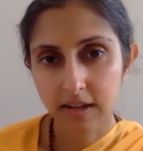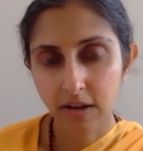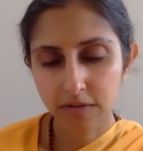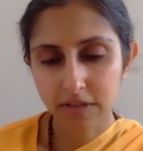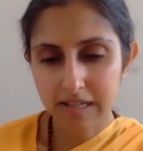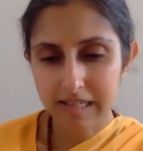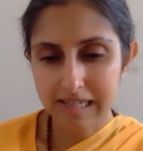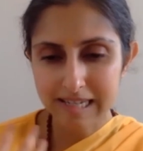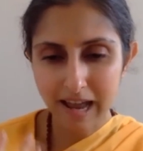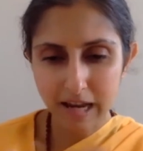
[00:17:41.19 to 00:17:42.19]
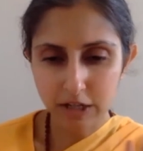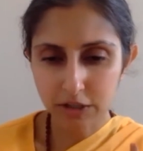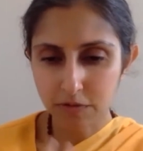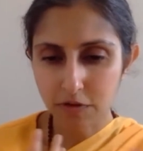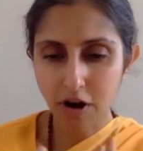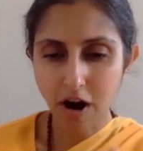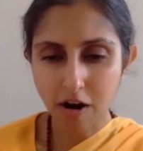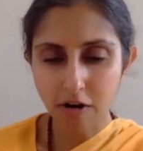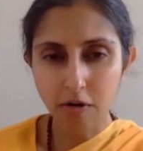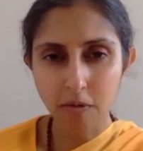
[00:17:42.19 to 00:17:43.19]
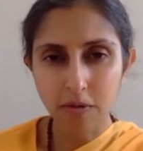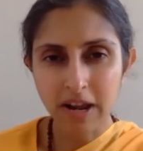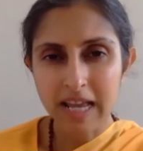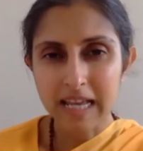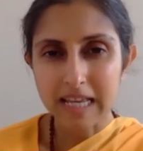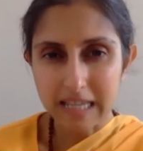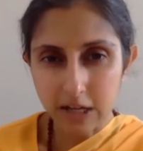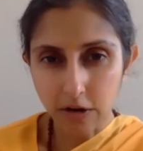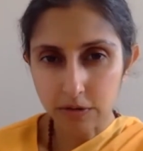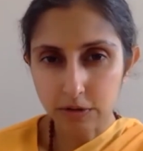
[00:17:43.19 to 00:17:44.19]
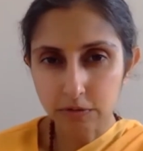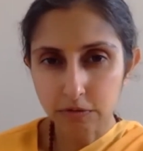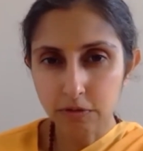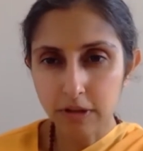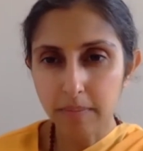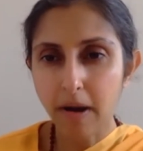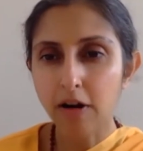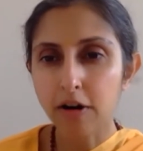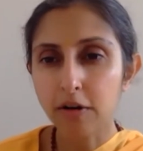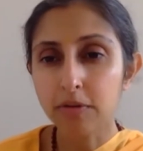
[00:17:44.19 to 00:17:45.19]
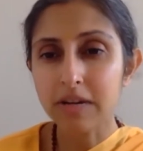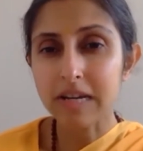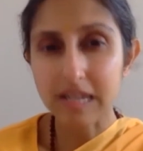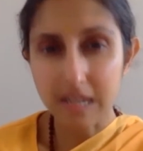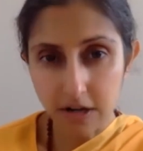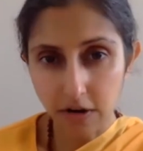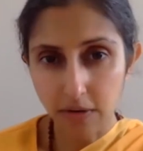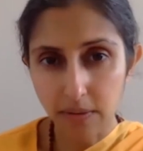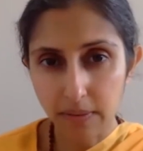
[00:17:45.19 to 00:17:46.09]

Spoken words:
of these desires for our own ego, to fuel up our own ego?